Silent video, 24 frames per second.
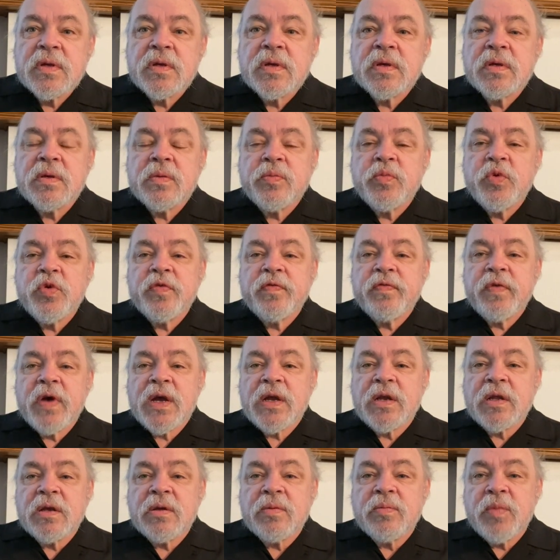in
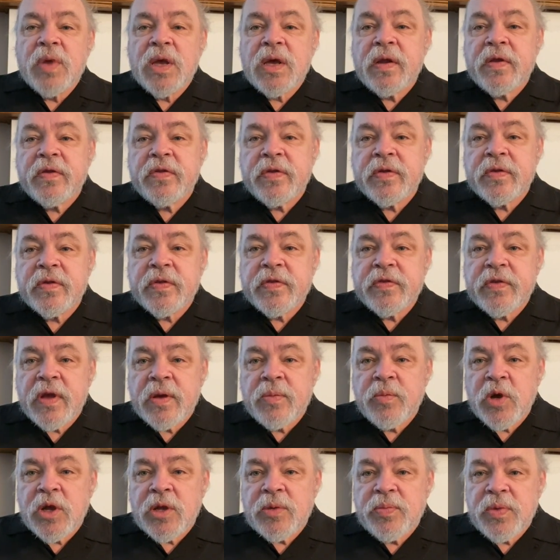providing medicines that
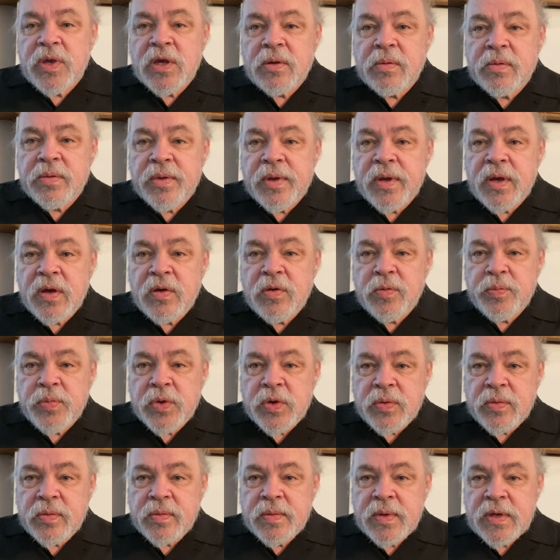might be able to help
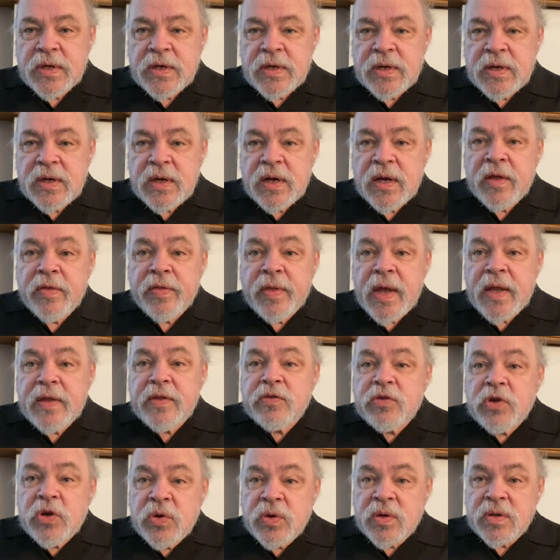you. And that's
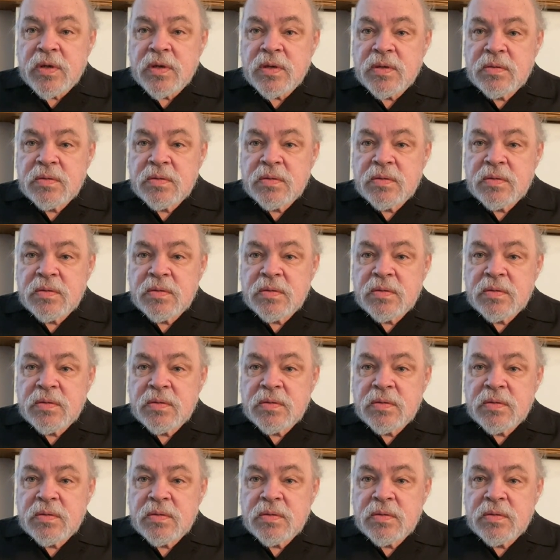good.